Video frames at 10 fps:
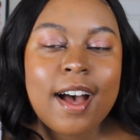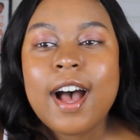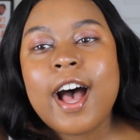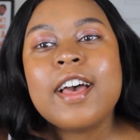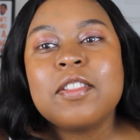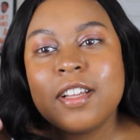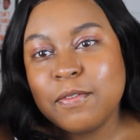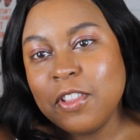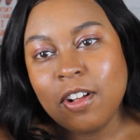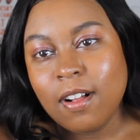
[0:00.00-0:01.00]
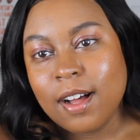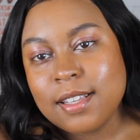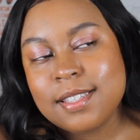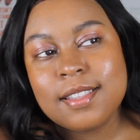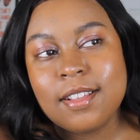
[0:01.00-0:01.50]
I love the
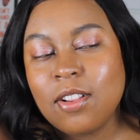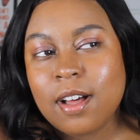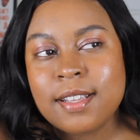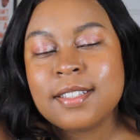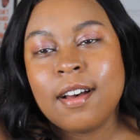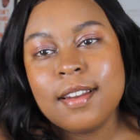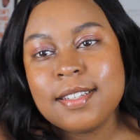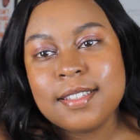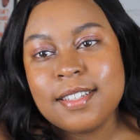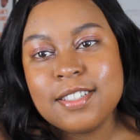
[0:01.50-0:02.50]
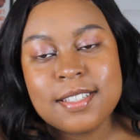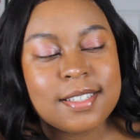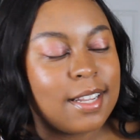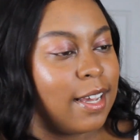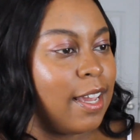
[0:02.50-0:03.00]
gloss. The gloss honestly
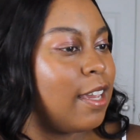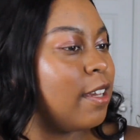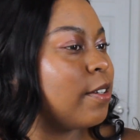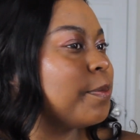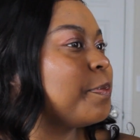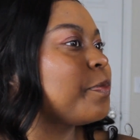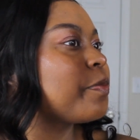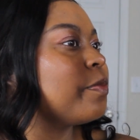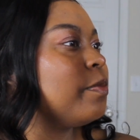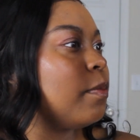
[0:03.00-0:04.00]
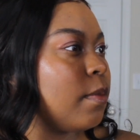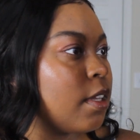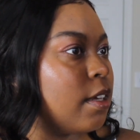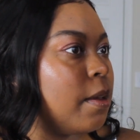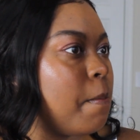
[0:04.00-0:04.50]
just like
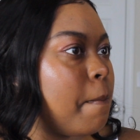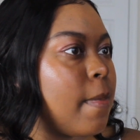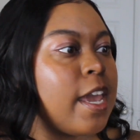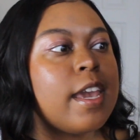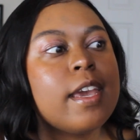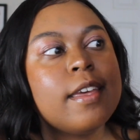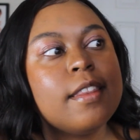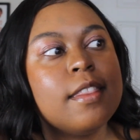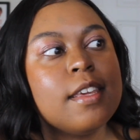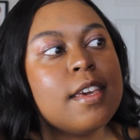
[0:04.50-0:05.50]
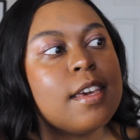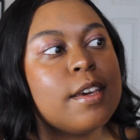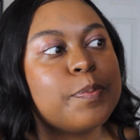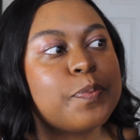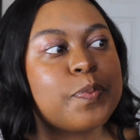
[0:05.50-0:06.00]
made
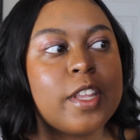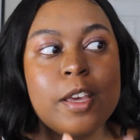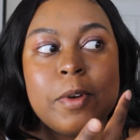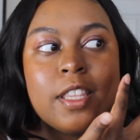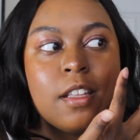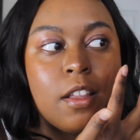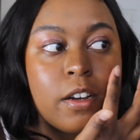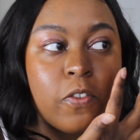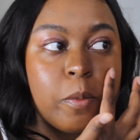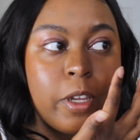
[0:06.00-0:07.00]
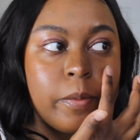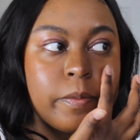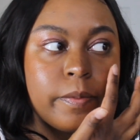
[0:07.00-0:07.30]
the look for me.